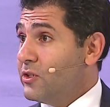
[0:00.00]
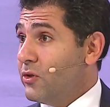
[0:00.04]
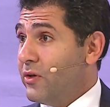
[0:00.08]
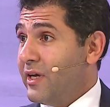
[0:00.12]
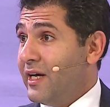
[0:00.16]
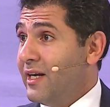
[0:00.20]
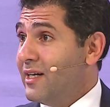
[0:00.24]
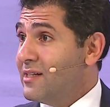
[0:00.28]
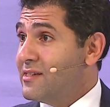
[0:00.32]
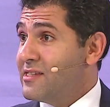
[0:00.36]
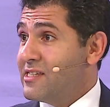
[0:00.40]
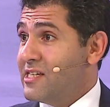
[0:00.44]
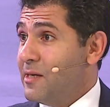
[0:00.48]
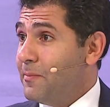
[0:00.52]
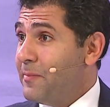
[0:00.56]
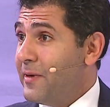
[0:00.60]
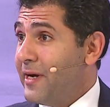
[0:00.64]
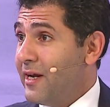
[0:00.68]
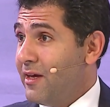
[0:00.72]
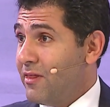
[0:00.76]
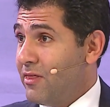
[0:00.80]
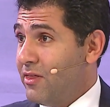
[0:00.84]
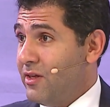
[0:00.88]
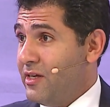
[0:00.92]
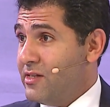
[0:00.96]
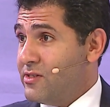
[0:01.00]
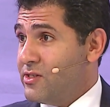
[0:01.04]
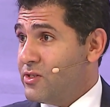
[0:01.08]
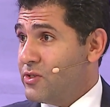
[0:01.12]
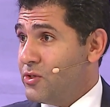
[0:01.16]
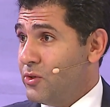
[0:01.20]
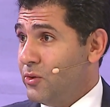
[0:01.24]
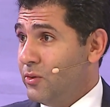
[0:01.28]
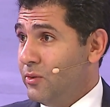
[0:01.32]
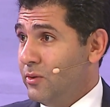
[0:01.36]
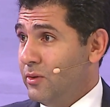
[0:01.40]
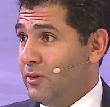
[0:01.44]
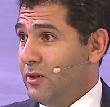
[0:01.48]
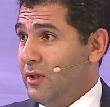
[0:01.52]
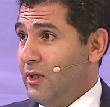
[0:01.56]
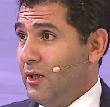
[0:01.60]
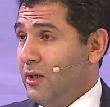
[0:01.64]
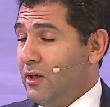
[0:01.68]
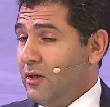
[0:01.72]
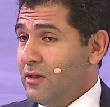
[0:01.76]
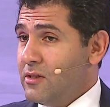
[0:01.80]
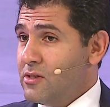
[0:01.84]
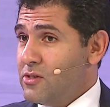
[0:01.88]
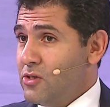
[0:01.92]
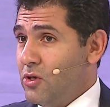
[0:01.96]
You cannot separate these two.
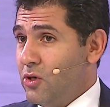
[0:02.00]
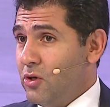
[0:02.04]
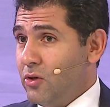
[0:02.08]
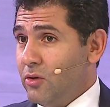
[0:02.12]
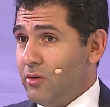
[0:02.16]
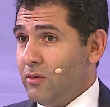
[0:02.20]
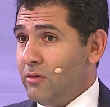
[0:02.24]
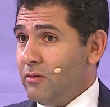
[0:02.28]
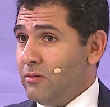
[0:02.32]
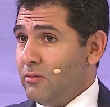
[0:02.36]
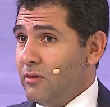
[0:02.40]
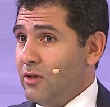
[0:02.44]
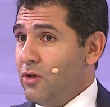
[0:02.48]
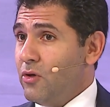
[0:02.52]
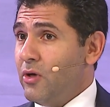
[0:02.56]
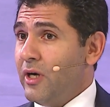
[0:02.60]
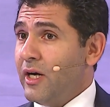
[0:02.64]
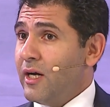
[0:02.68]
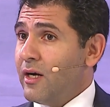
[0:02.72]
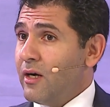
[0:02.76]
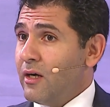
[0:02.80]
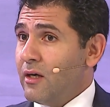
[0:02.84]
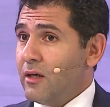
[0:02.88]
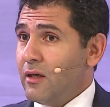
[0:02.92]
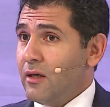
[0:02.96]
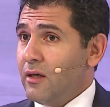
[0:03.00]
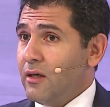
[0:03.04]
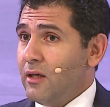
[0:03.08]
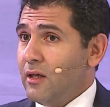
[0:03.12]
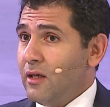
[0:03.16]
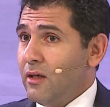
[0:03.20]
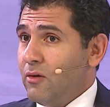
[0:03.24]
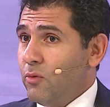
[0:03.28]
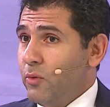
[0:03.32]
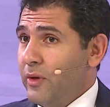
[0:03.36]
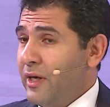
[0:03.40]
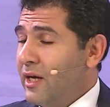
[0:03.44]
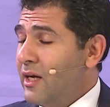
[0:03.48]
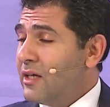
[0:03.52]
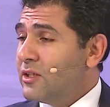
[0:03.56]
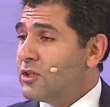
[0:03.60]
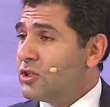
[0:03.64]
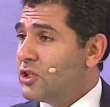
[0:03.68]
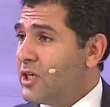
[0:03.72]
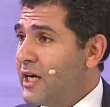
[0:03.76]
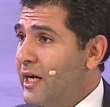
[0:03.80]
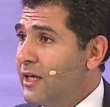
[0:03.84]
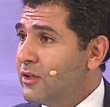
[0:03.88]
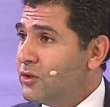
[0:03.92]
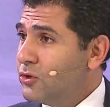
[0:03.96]
So we are
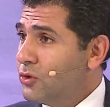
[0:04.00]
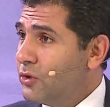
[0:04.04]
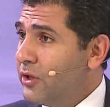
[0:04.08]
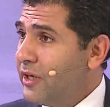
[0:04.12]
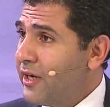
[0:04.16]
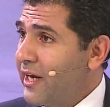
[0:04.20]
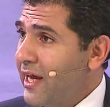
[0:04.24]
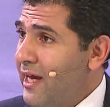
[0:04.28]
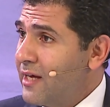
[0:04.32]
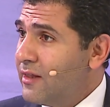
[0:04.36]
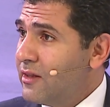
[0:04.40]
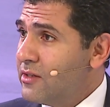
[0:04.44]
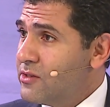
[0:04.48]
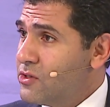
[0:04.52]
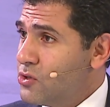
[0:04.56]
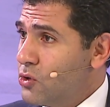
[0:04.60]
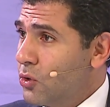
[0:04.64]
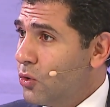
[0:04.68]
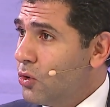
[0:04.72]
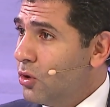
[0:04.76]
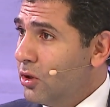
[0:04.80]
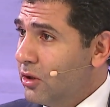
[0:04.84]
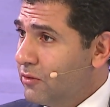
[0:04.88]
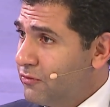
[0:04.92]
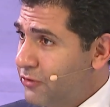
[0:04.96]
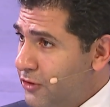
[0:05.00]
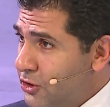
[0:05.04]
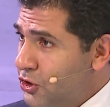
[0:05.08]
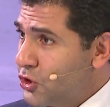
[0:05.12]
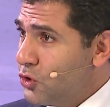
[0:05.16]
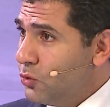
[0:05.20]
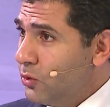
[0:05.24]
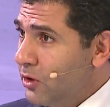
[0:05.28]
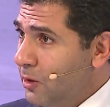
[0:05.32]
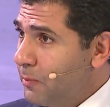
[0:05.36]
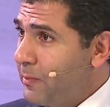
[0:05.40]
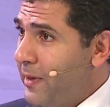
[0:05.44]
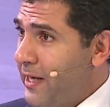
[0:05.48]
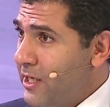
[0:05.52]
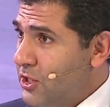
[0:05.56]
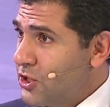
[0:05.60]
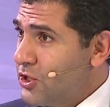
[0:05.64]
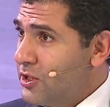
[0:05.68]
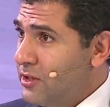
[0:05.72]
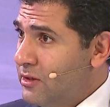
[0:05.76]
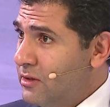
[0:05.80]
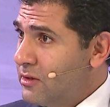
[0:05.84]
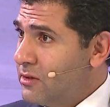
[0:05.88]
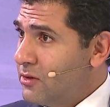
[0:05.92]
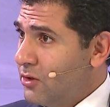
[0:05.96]
trying to create the so-called virtual
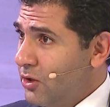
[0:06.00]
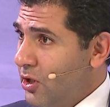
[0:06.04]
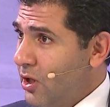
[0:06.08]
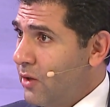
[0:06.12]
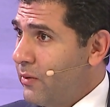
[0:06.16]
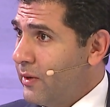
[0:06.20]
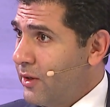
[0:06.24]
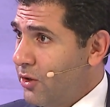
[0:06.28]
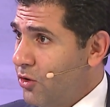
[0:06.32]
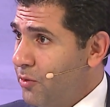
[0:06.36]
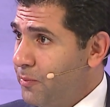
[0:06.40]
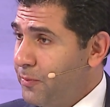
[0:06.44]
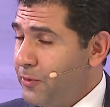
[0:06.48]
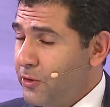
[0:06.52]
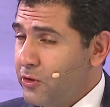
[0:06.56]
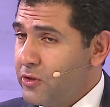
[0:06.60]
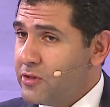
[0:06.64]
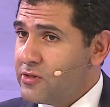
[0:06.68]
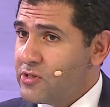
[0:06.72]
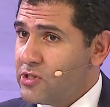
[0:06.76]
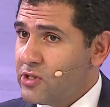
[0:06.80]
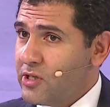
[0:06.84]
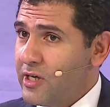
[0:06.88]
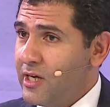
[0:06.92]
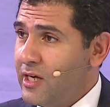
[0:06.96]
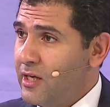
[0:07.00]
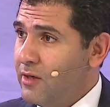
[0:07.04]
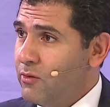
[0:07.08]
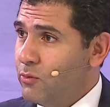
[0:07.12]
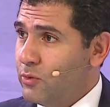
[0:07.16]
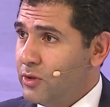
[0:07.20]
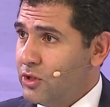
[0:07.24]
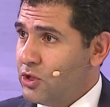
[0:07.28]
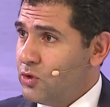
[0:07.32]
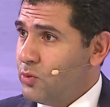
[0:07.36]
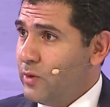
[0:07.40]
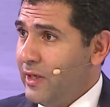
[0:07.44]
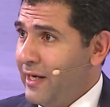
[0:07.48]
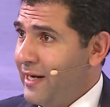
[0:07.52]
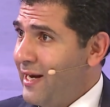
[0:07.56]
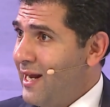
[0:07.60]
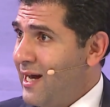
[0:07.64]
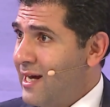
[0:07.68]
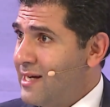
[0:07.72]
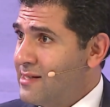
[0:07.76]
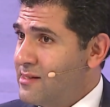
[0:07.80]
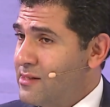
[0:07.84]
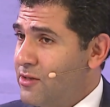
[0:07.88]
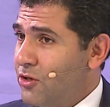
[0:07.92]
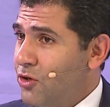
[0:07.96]
patient on our computer screen, which will
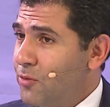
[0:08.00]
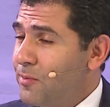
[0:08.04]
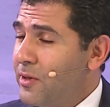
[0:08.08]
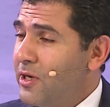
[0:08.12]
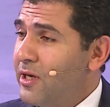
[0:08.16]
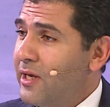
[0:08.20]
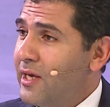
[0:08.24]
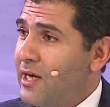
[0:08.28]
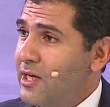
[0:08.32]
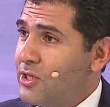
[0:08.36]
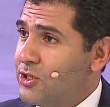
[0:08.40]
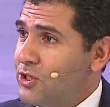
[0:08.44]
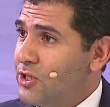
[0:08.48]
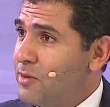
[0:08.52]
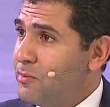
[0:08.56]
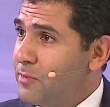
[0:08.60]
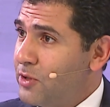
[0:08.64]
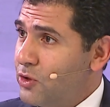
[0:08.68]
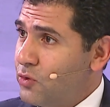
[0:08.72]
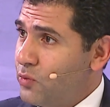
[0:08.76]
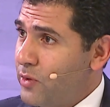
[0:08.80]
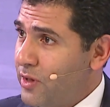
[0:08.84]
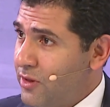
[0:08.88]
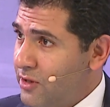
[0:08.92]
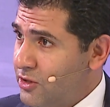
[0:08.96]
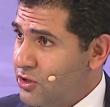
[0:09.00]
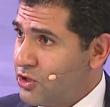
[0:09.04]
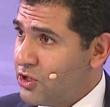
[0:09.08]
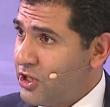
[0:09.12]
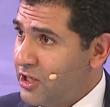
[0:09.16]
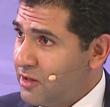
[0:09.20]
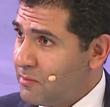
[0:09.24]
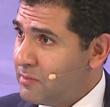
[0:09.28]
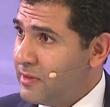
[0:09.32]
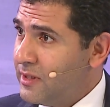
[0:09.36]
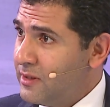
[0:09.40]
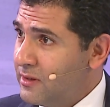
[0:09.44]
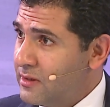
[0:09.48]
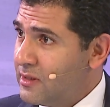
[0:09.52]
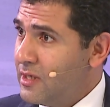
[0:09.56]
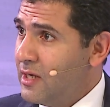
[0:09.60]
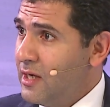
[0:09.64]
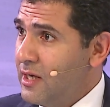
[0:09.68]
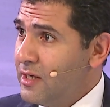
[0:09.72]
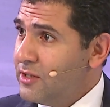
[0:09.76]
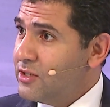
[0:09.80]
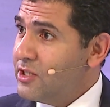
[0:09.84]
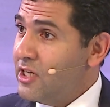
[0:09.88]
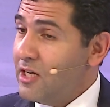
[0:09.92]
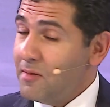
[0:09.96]
enhance the communication between the treatment
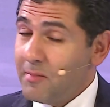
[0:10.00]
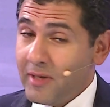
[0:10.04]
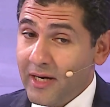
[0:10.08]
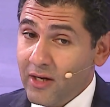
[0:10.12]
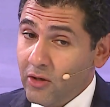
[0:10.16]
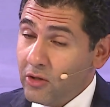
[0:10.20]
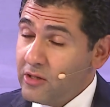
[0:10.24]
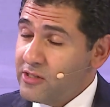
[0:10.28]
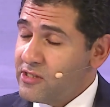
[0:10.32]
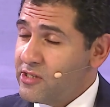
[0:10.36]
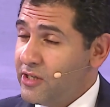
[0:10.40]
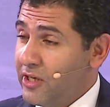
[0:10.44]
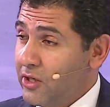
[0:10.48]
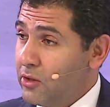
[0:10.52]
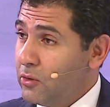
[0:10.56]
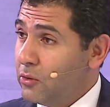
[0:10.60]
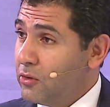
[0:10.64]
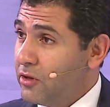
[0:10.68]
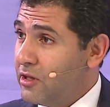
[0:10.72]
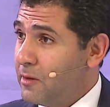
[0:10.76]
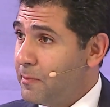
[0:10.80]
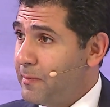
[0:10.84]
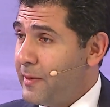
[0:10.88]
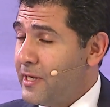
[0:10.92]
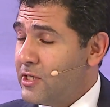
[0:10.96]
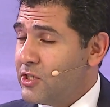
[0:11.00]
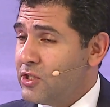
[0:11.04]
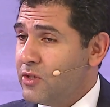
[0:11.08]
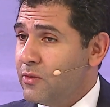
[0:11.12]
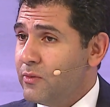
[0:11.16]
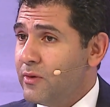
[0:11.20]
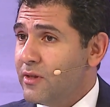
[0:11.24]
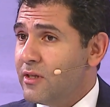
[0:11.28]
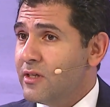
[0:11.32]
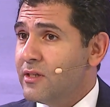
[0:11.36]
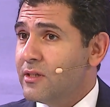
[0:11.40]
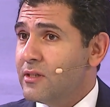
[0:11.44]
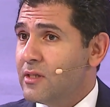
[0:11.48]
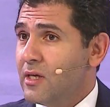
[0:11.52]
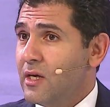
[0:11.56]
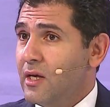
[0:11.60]
team and also include the patient with it.